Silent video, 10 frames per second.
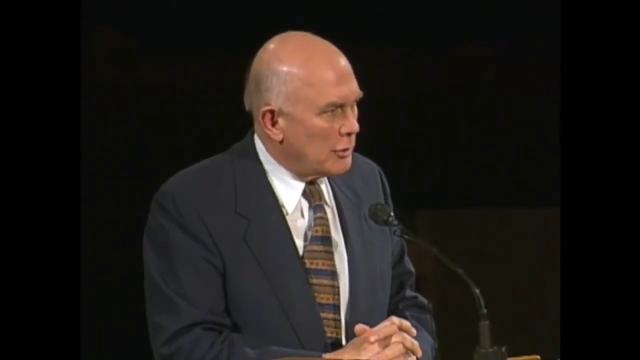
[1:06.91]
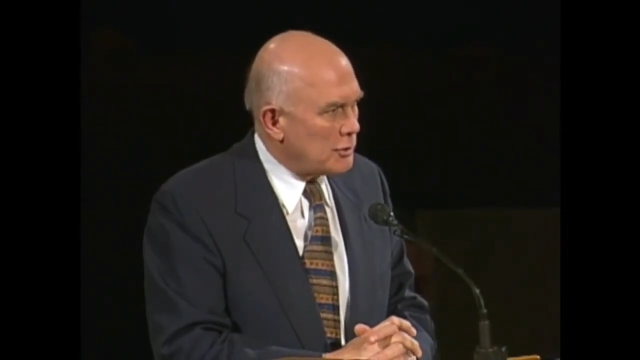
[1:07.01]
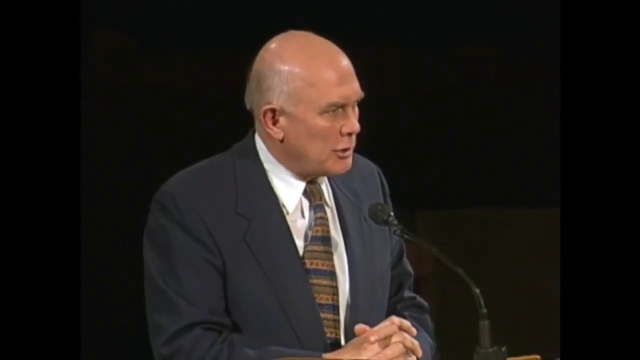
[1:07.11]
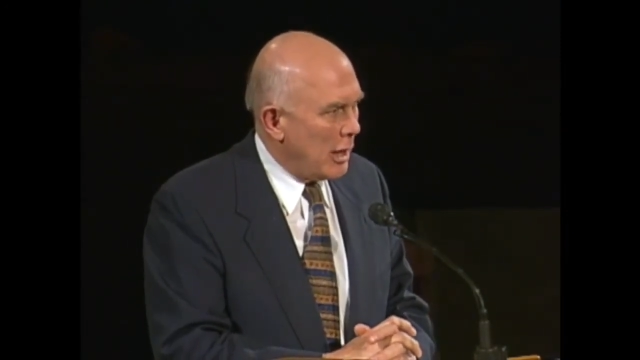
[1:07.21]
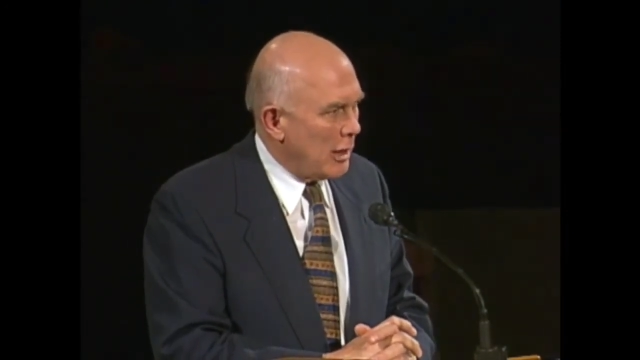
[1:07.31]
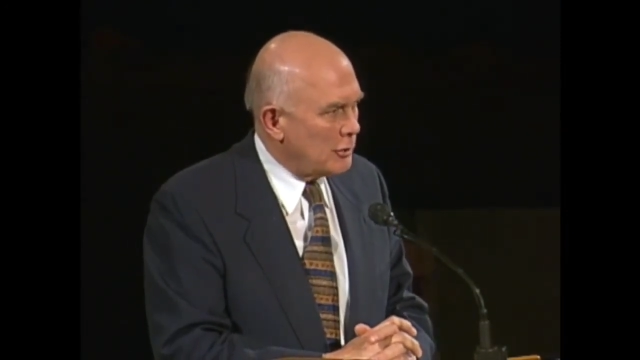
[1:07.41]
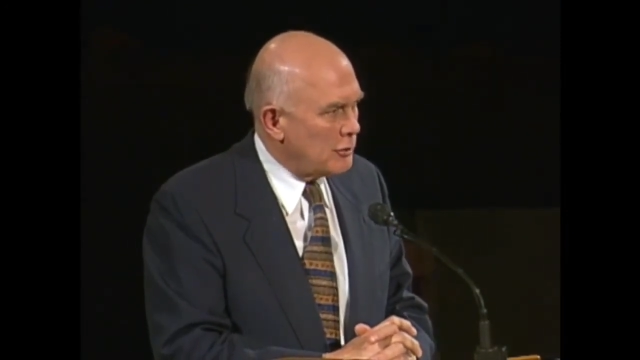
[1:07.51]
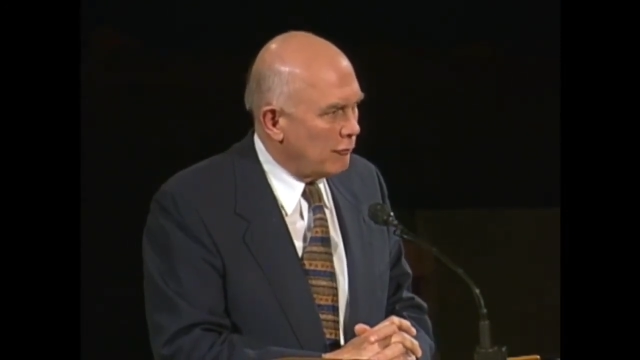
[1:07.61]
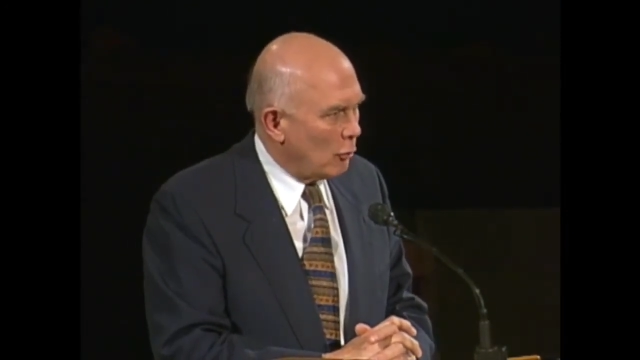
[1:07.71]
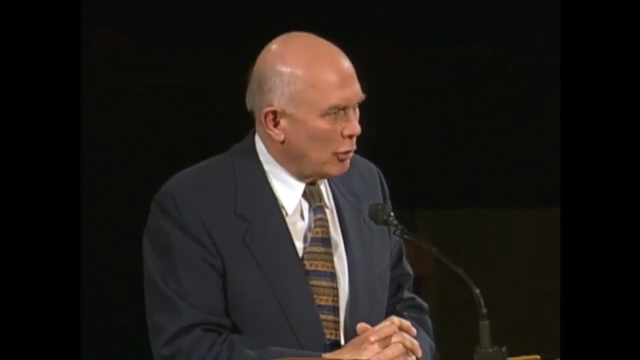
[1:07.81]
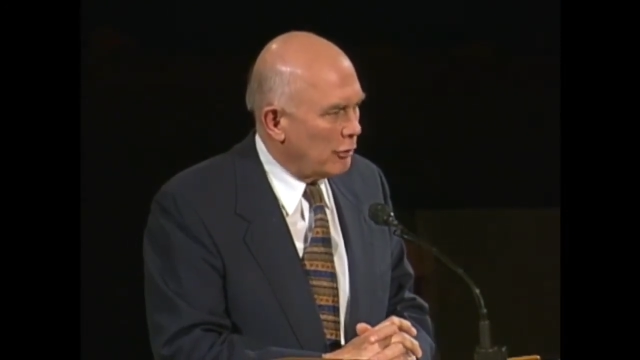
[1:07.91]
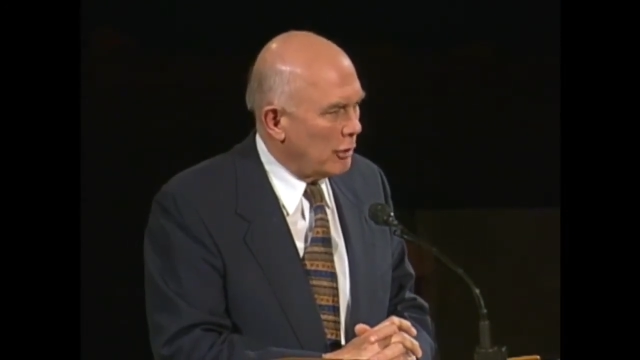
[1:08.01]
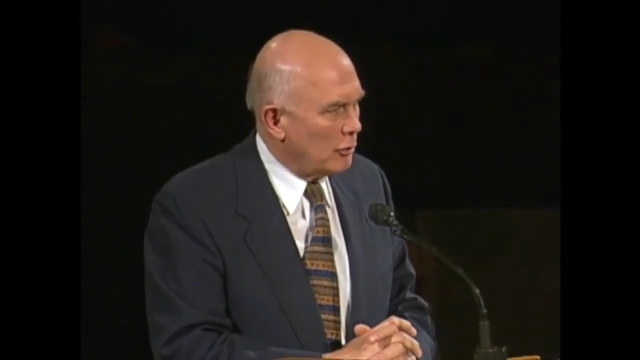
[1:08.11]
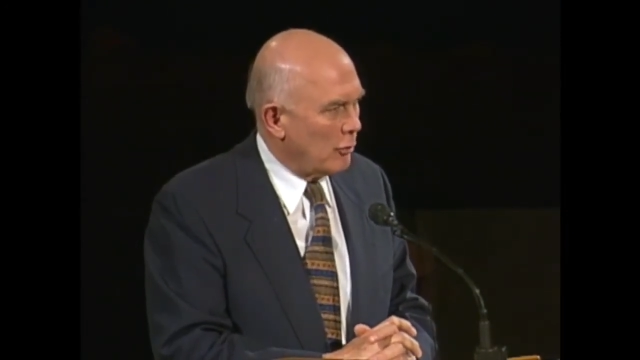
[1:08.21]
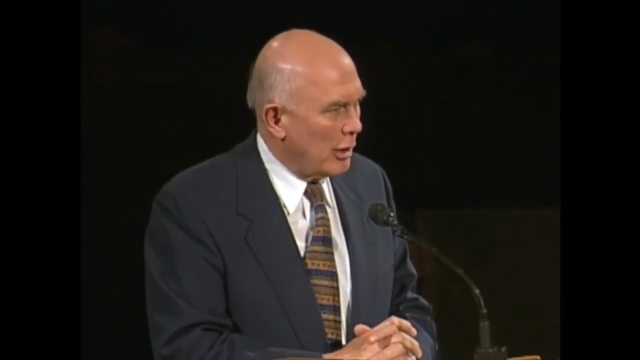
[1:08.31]
stands forth
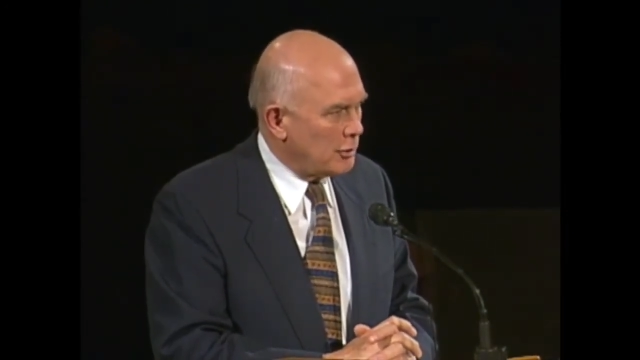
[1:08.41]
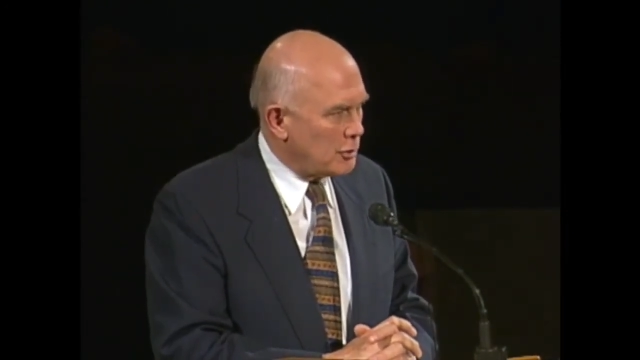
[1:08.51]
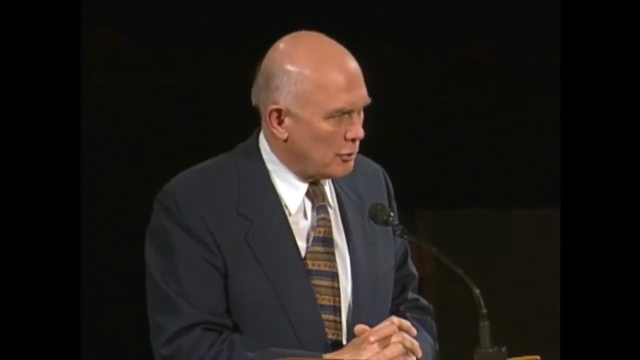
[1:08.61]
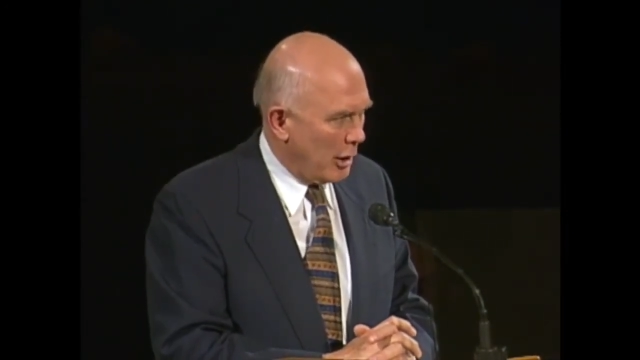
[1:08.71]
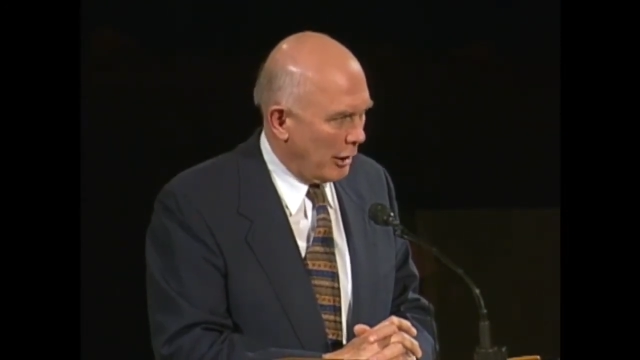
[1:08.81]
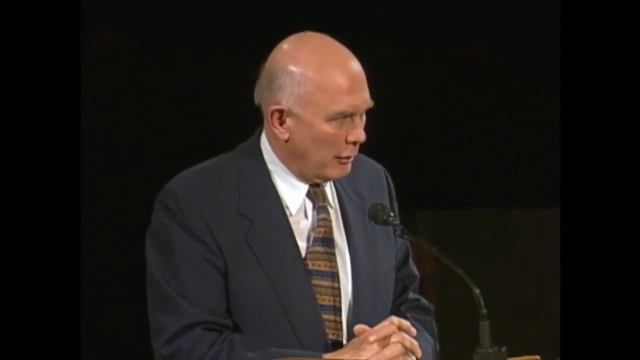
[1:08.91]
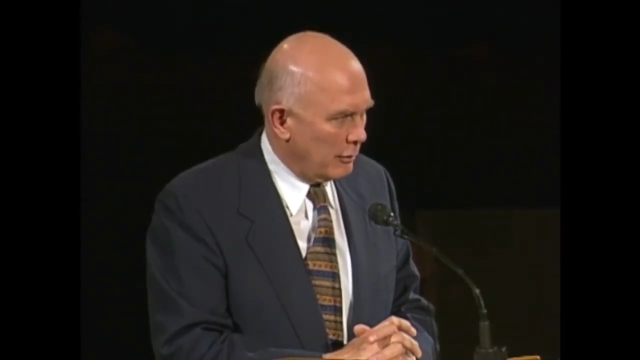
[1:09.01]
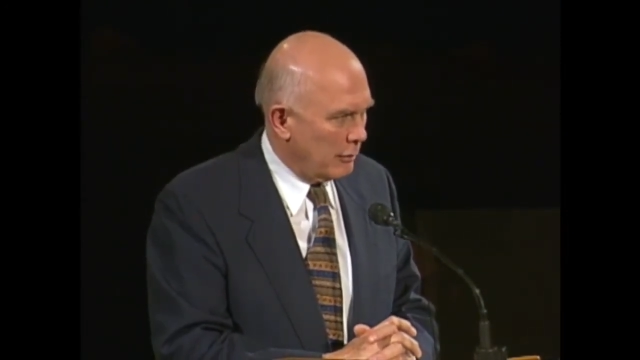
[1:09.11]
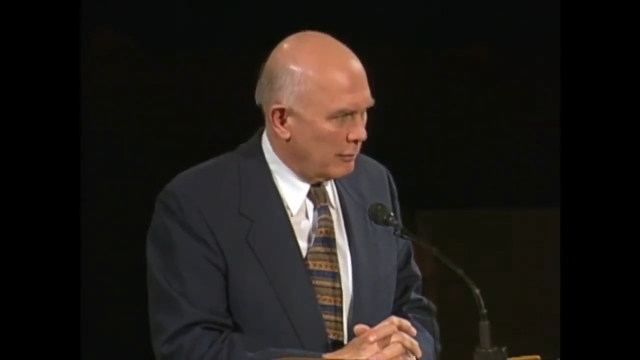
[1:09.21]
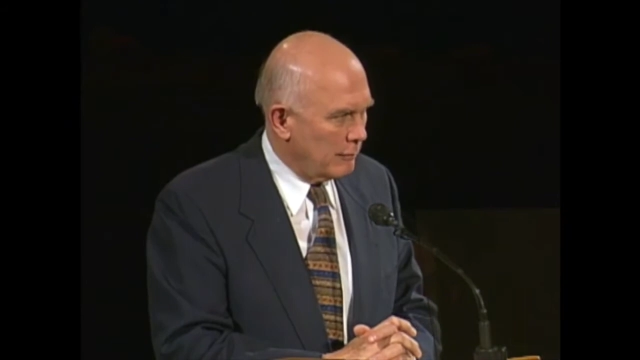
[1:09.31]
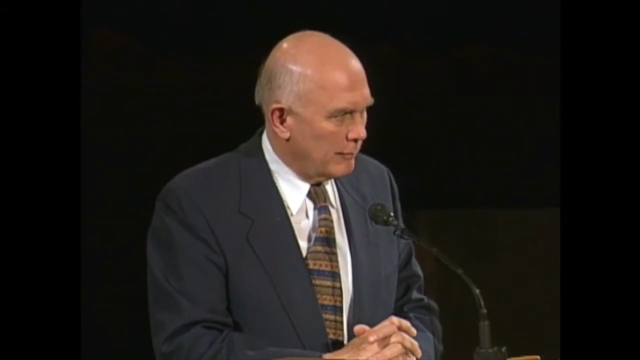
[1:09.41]
in great strength.